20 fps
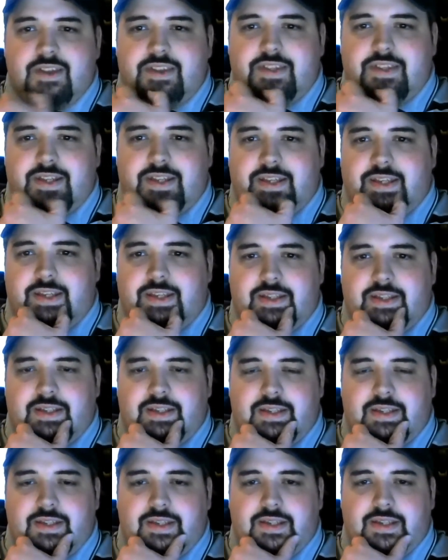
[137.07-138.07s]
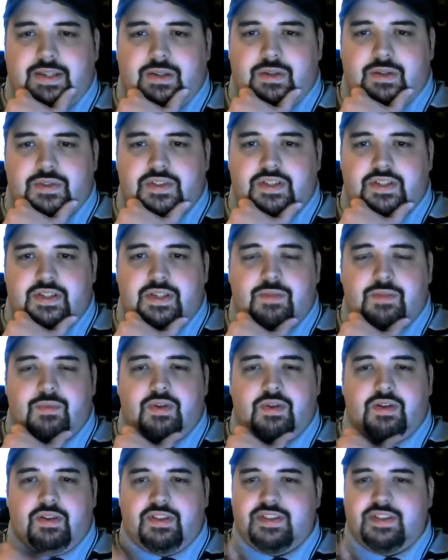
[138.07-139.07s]
that he hosted. He
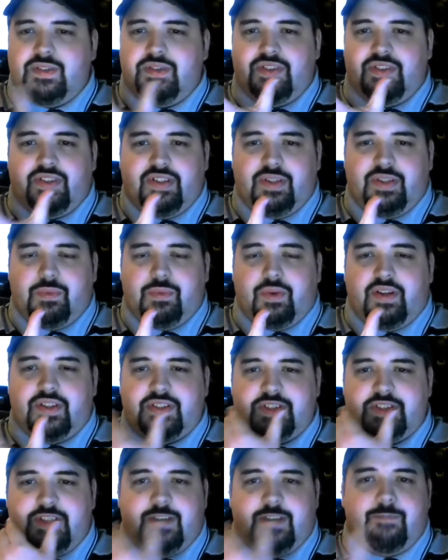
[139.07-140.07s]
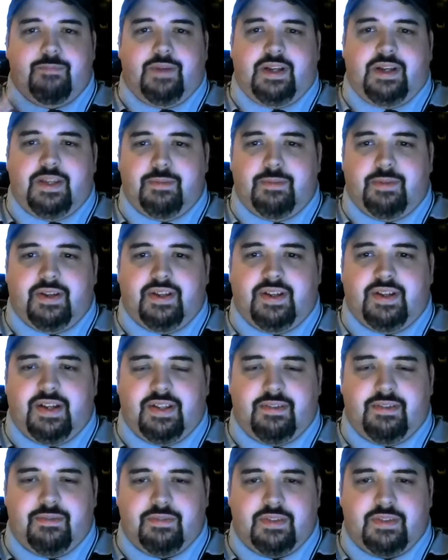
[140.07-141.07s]
wanted to save money by not
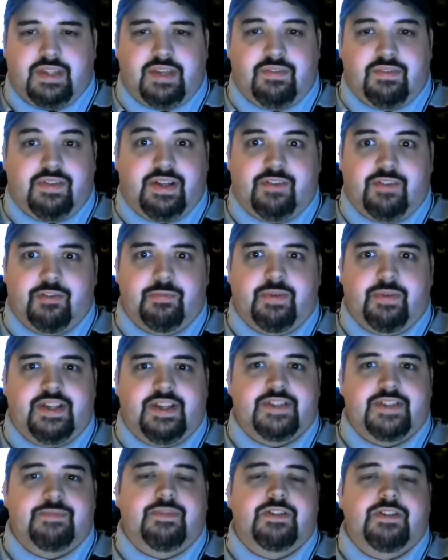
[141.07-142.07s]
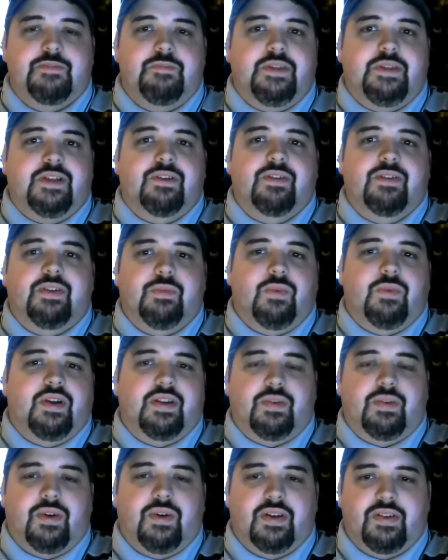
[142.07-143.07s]
giving everybody as much beer, or he wanted
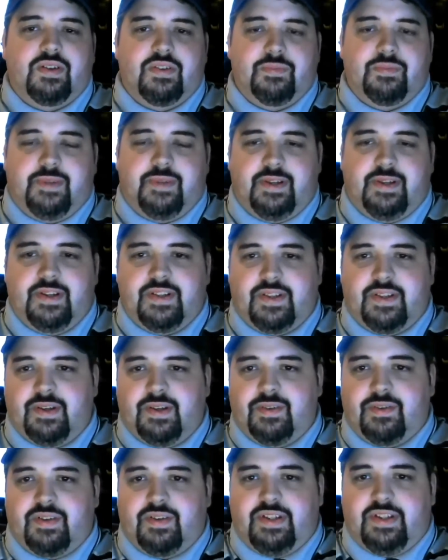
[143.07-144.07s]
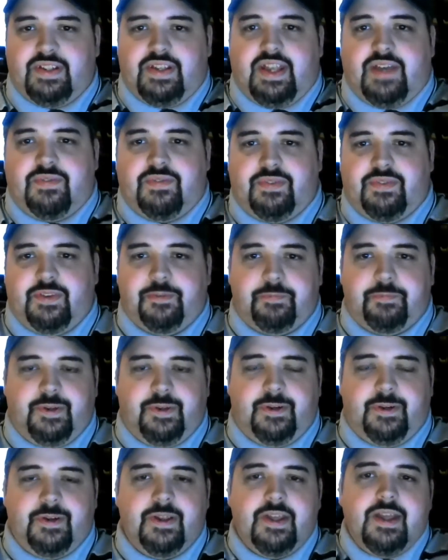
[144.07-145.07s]
to water the beer down, or he didn't have enough
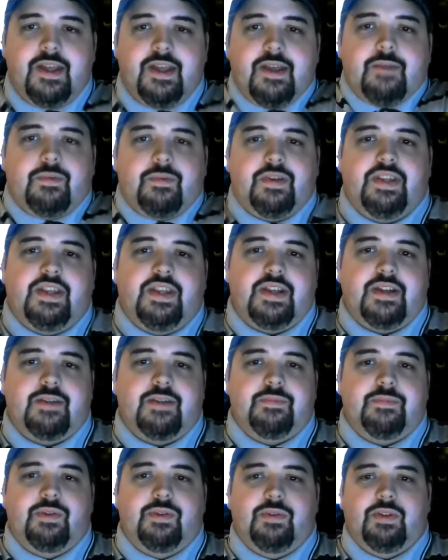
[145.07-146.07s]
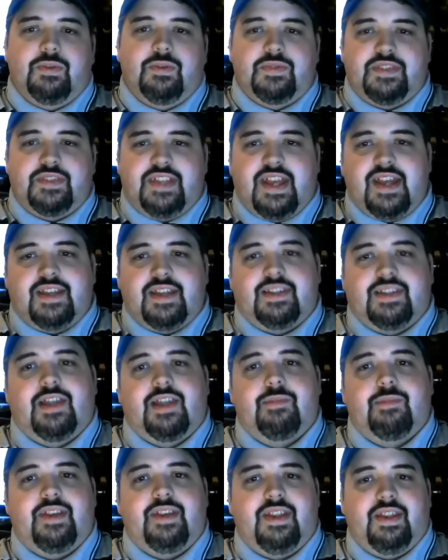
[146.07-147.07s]
beer. What he ended up doing was he added
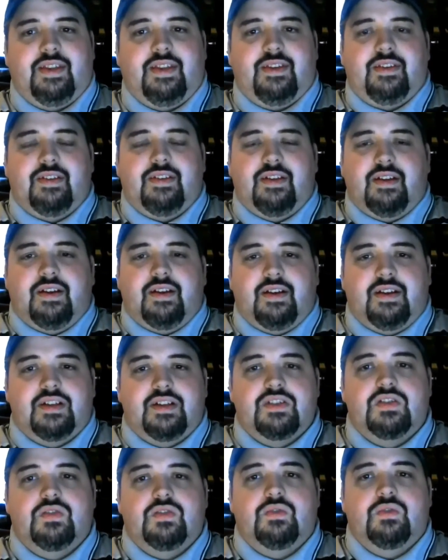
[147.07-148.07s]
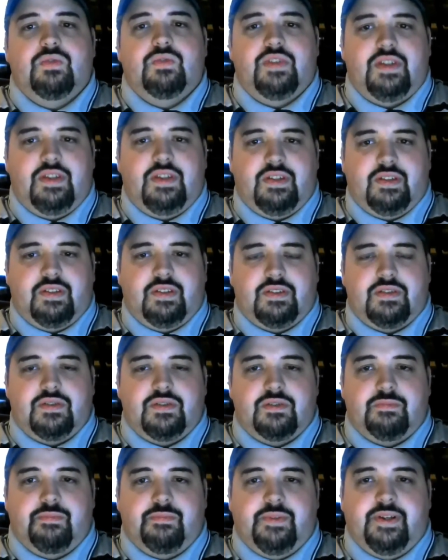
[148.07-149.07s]
lemonade to
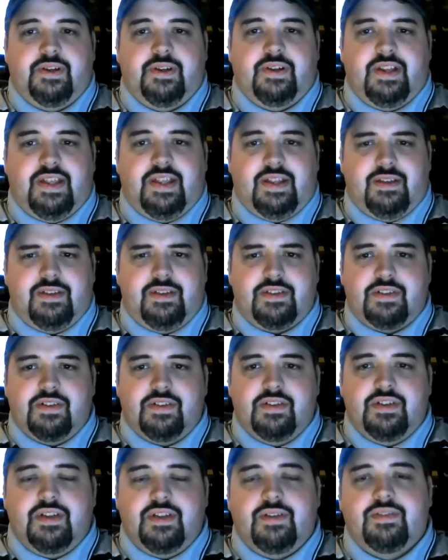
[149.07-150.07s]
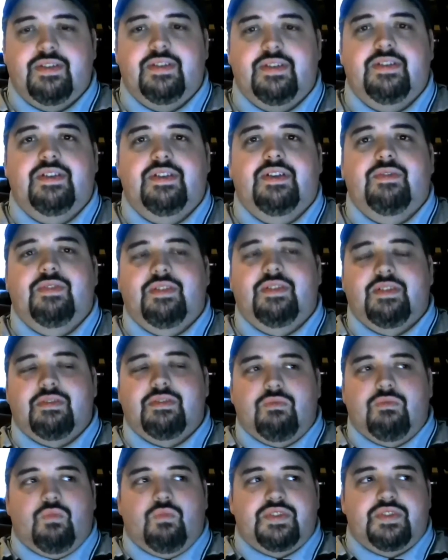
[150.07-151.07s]
the beer, and it turned out that it
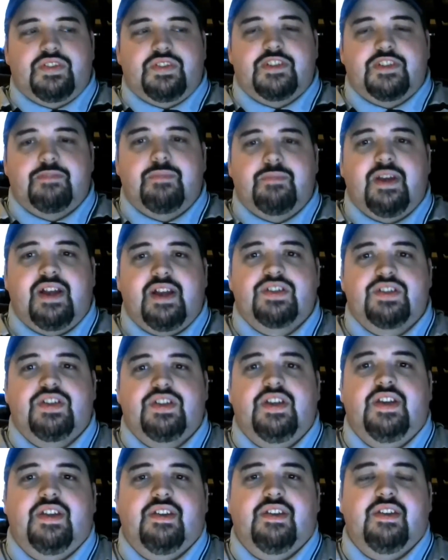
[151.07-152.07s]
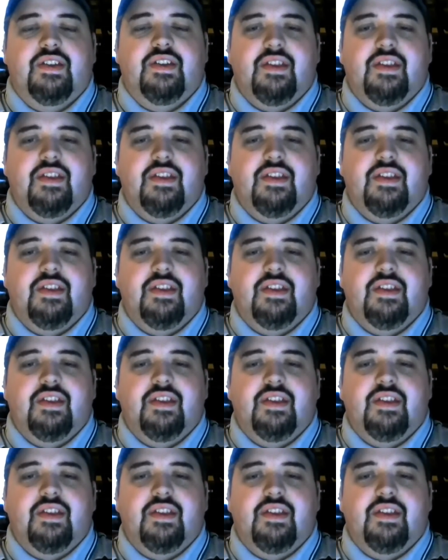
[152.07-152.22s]
was a smash hit.